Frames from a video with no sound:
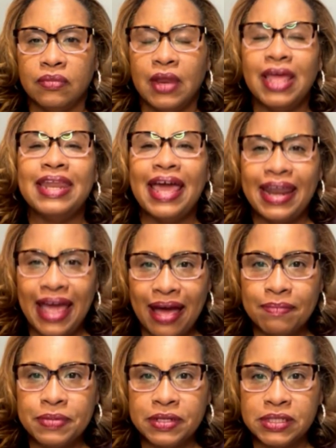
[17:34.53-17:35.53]
And that
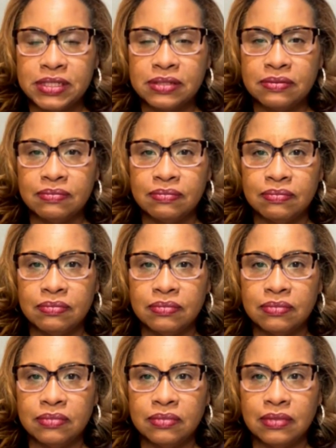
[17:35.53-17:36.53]
happens.
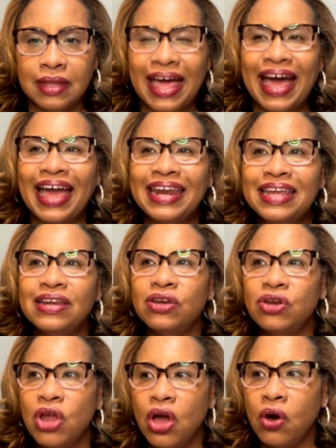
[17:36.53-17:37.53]
I
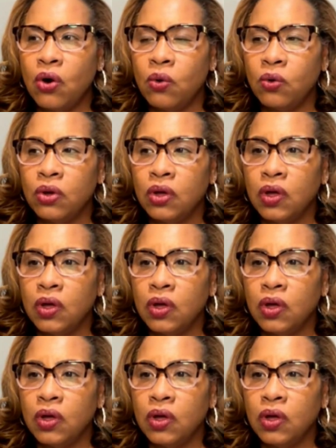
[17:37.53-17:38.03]
didn't know,